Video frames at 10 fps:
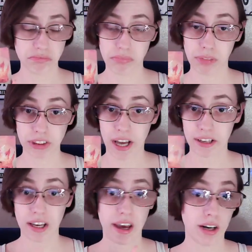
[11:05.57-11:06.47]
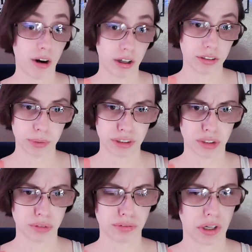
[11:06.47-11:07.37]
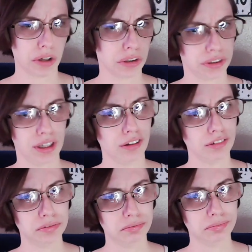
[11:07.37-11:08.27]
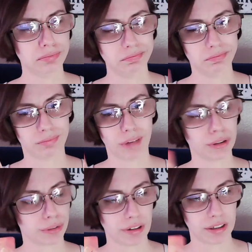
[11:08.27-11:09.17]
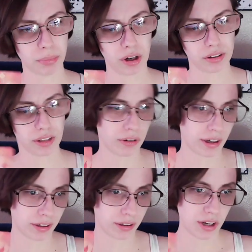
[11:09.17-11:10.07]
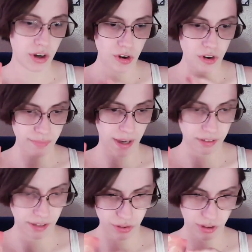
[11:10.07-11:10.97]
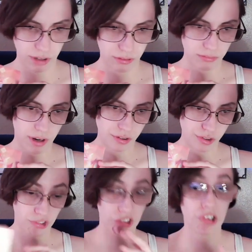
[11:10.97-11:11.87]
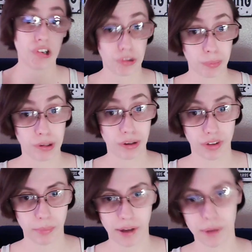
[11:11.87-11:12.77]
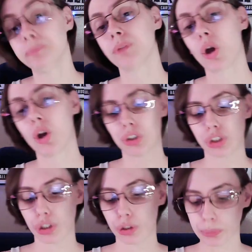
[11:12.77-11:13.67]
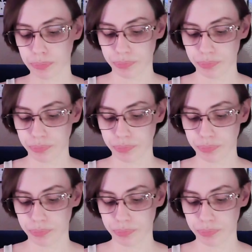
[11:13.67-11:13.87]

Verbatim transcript: attack it head on, but don't hurt yourself. Rhinos are very smart, they know how to smack things without accidentally hurting themselves somehow. So,